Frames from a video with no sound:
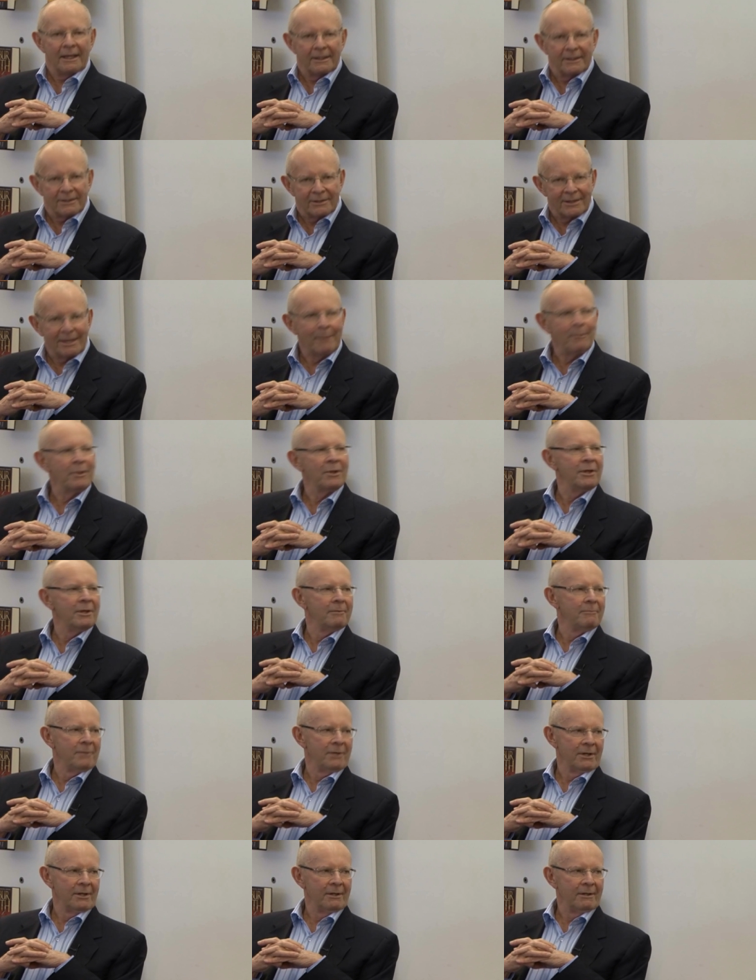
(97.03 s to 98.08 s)
Some of
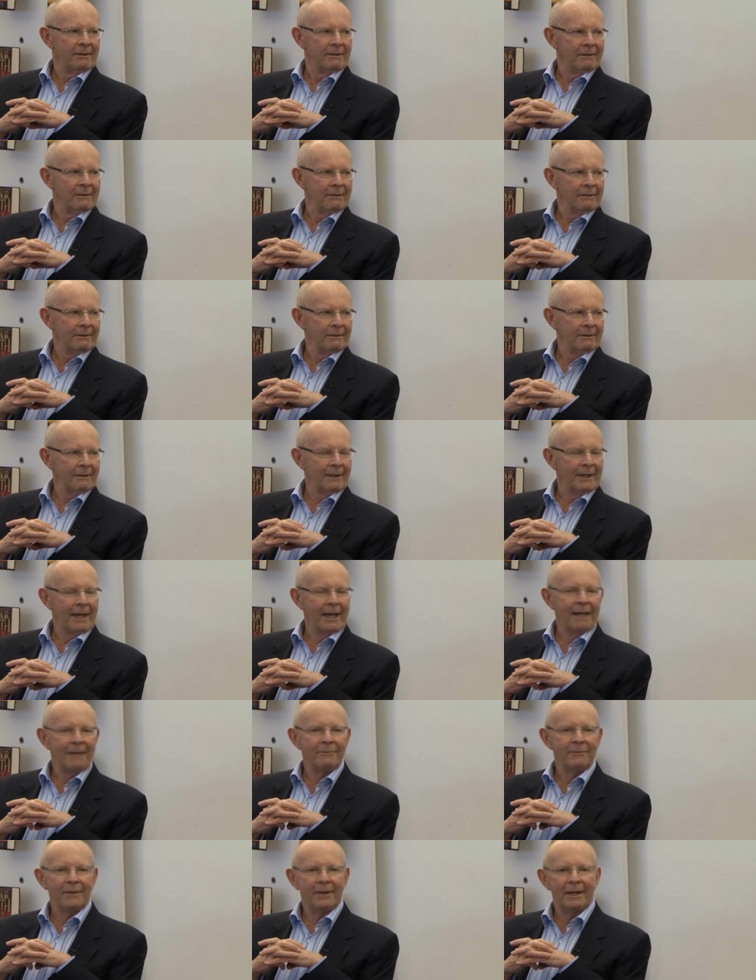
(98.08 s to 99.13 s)
them did.
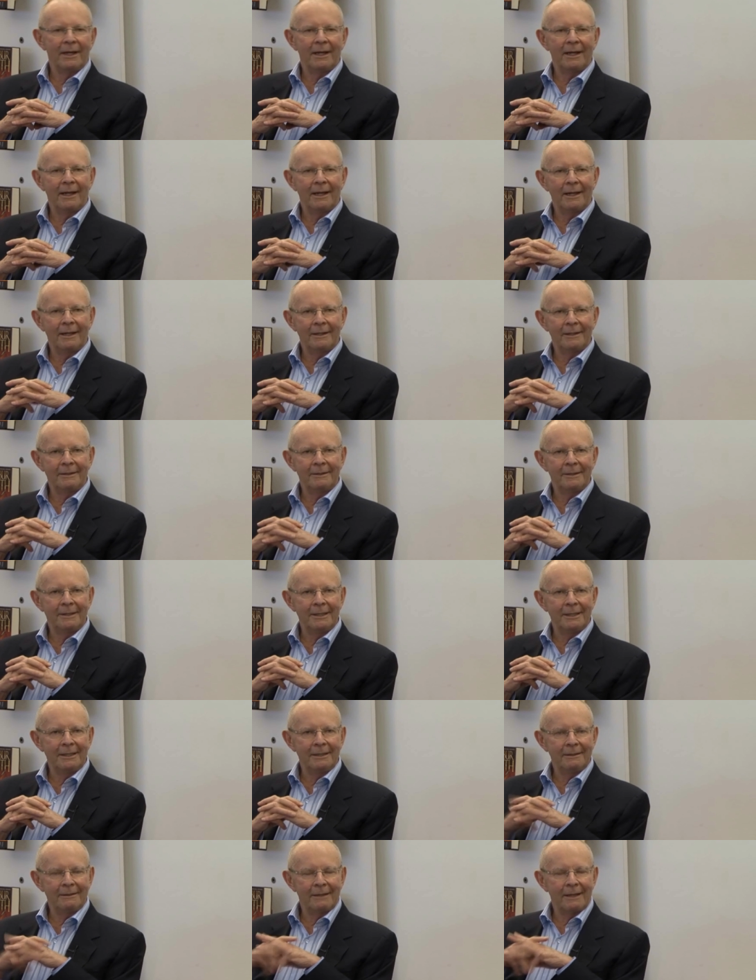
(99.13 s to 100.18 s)
Um,
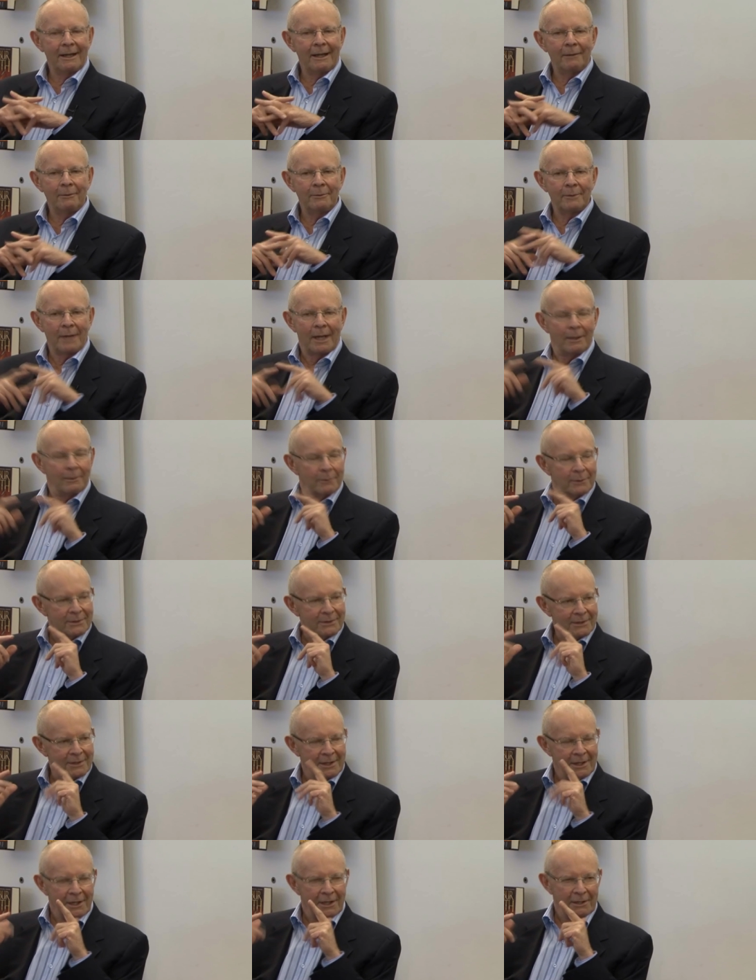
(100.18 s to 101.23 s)
the I, I,
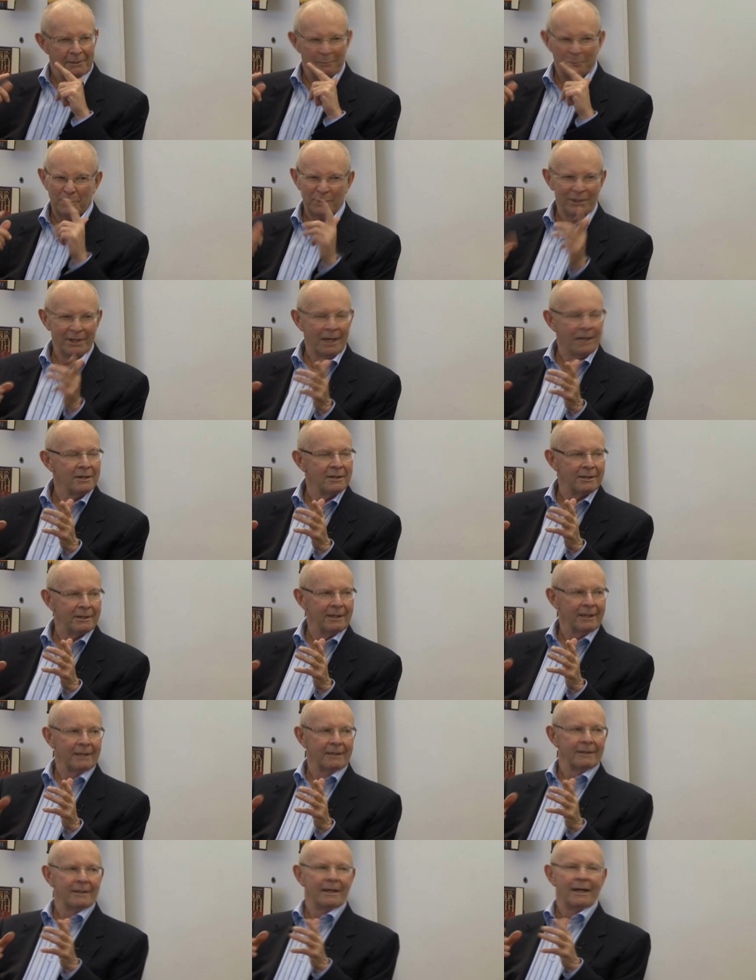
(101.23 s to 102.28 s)
was was the only
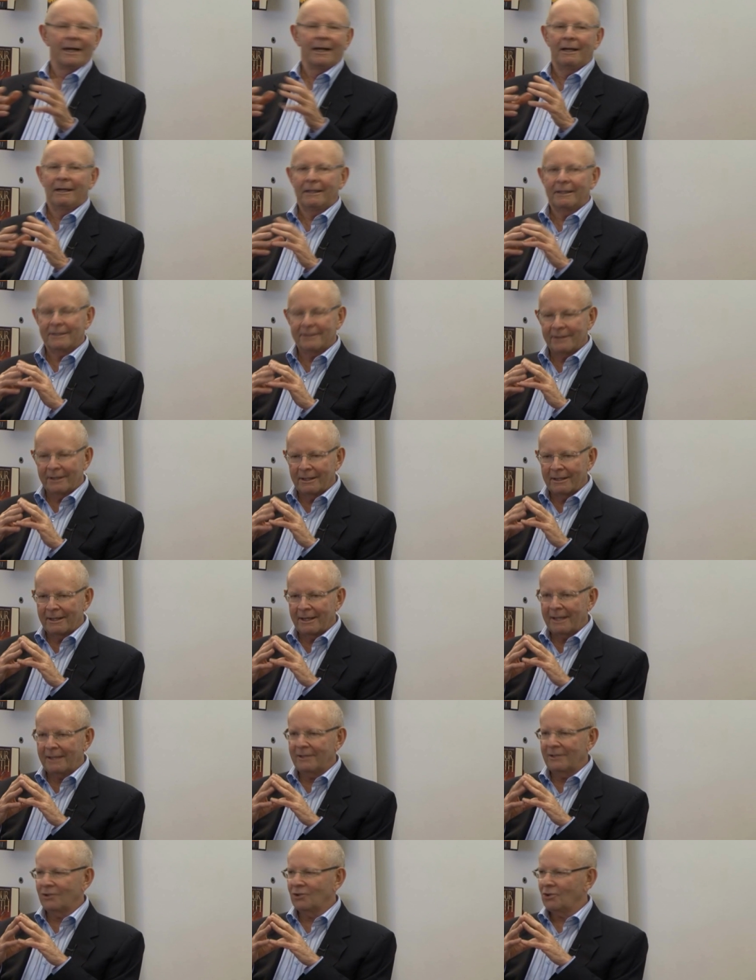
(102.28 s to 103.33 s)
thing that I excelled
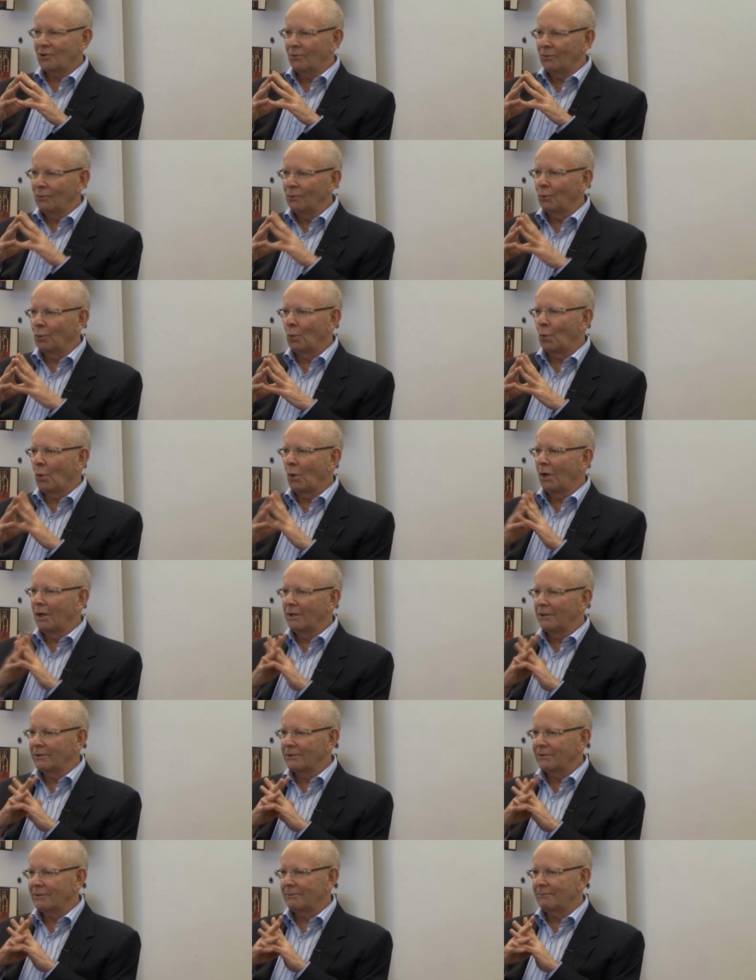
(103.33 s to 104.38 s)
at at school
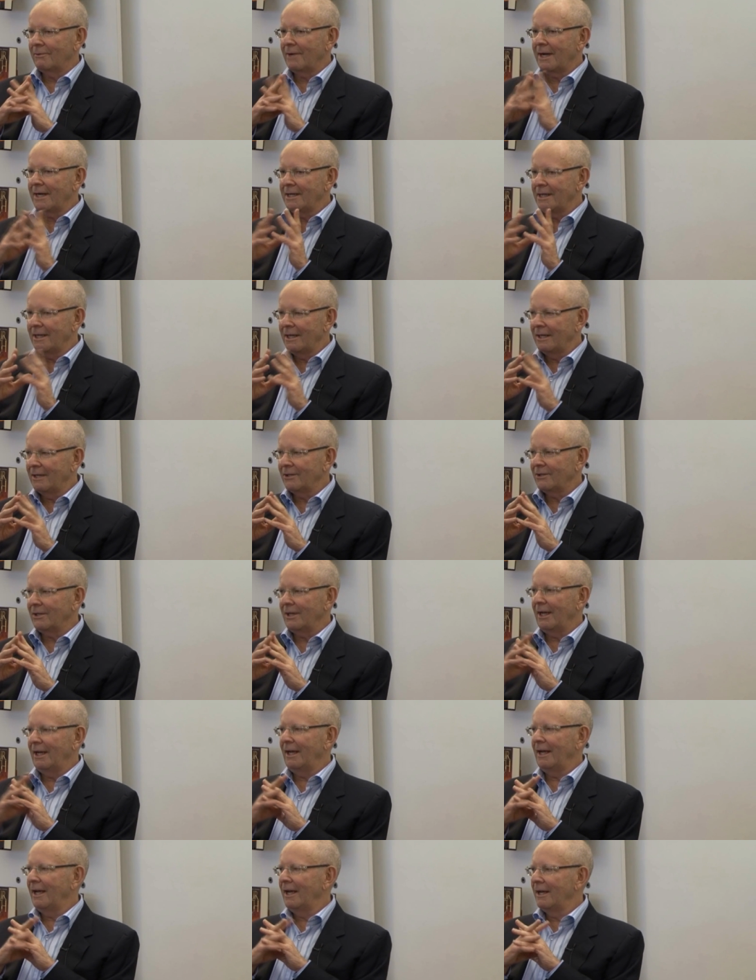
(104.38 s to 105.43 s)
was writing
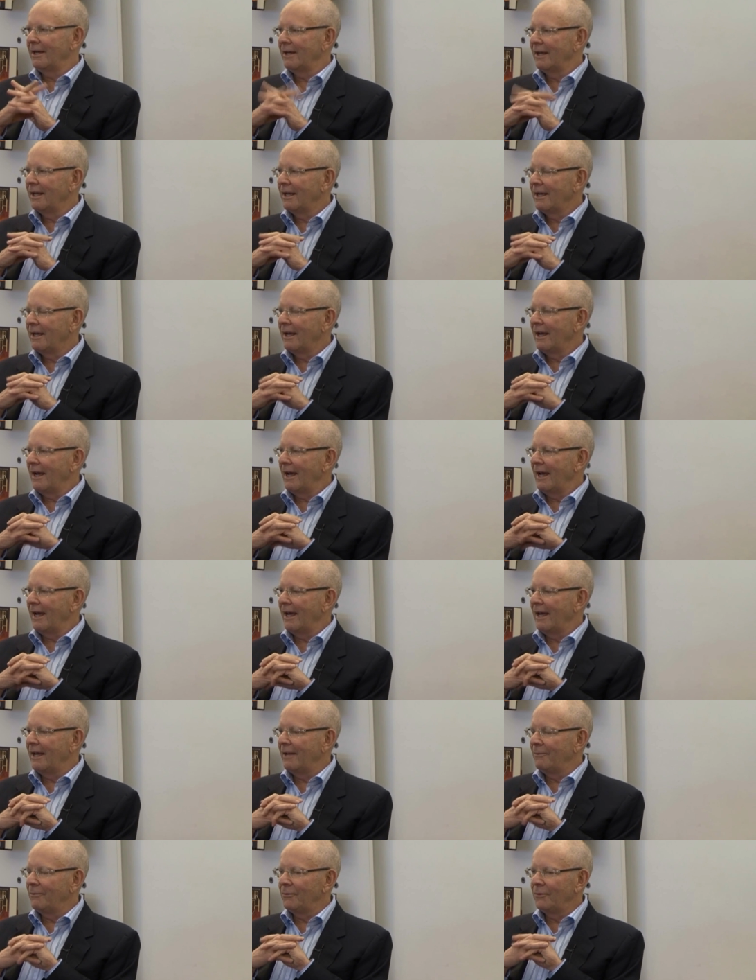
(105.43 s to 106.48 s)
essay and
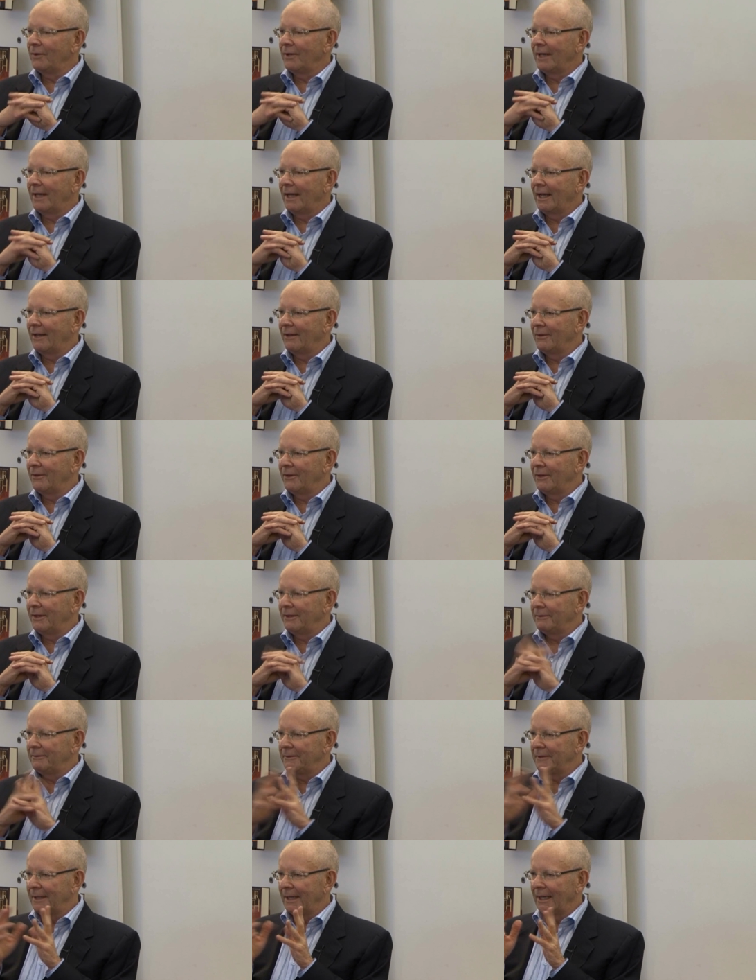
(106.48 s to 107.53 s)
and uh,
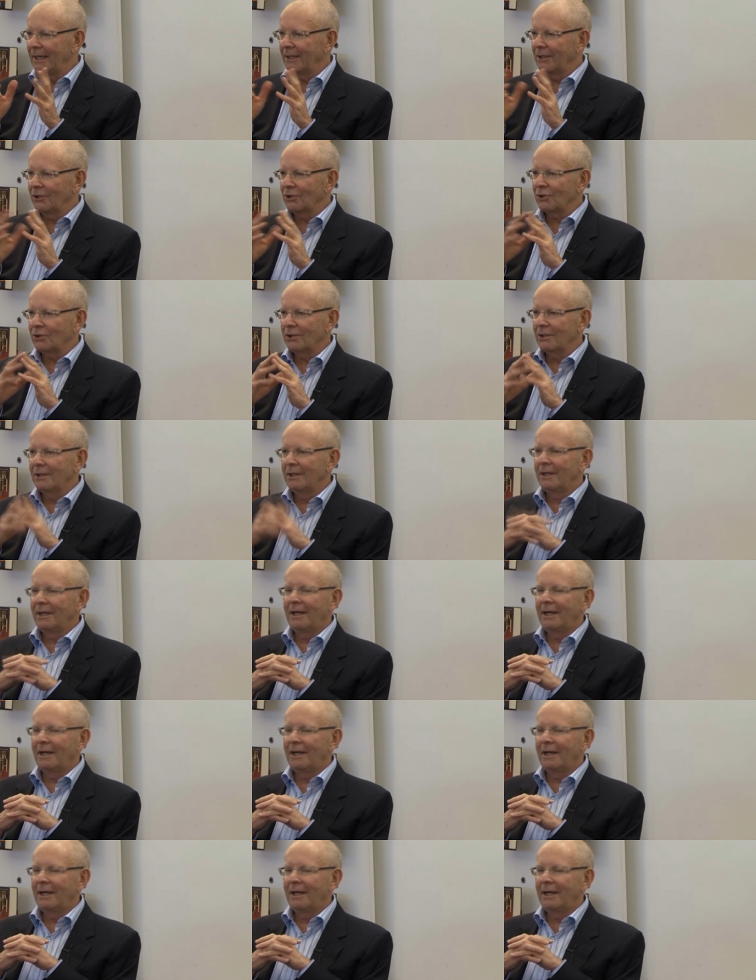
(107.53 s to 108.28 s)
English,